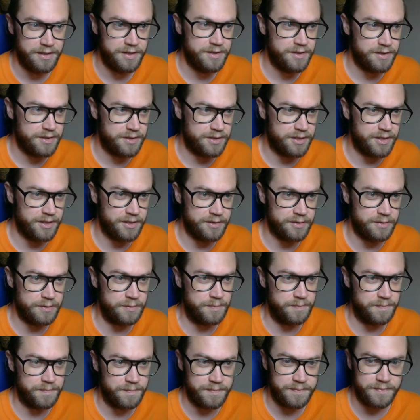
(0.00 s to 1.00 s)
So
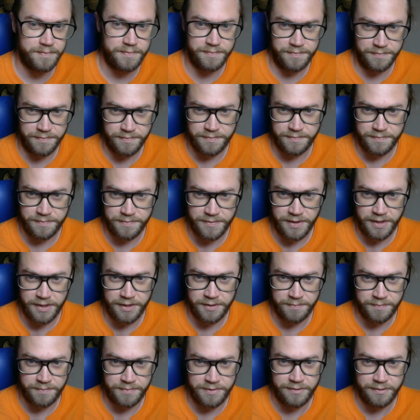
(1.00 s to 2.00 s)

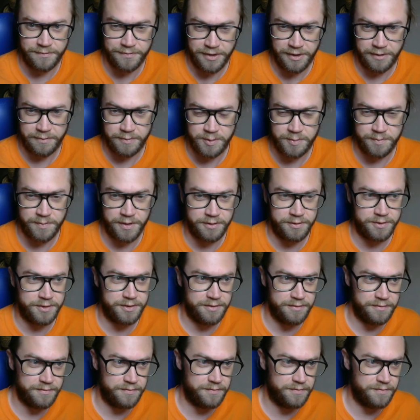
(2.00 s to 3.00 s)
I developed most
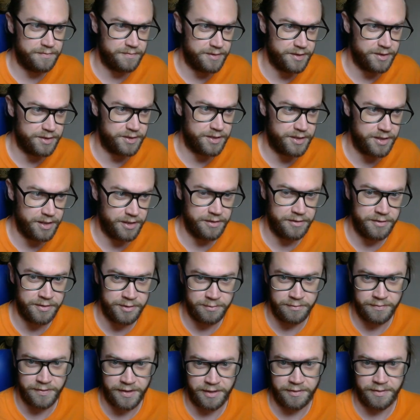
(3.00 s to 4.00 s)
of this code
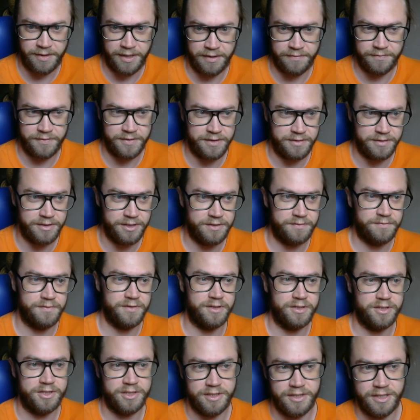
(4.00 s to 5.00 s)
without having this
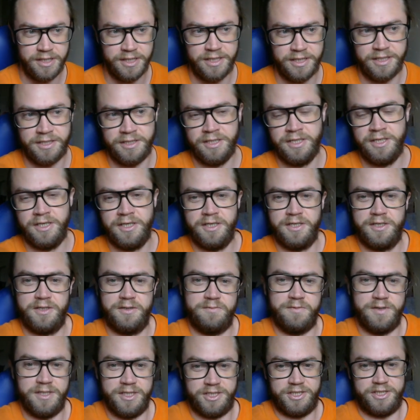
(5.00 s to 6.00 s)
function here,
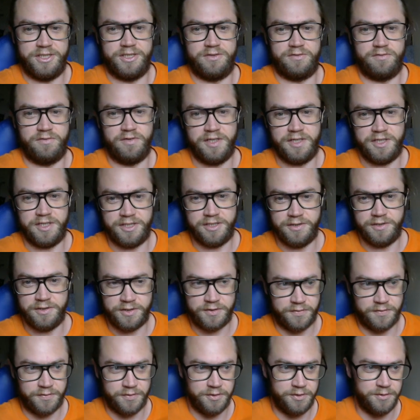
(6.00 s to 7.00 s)
which is really
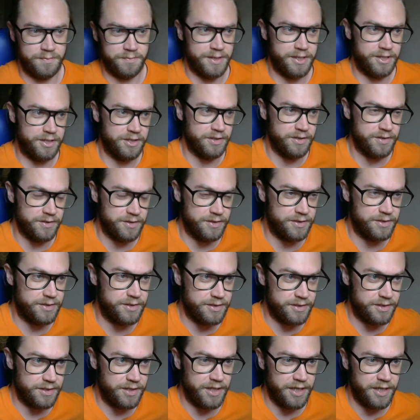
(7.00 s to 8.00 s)
useful because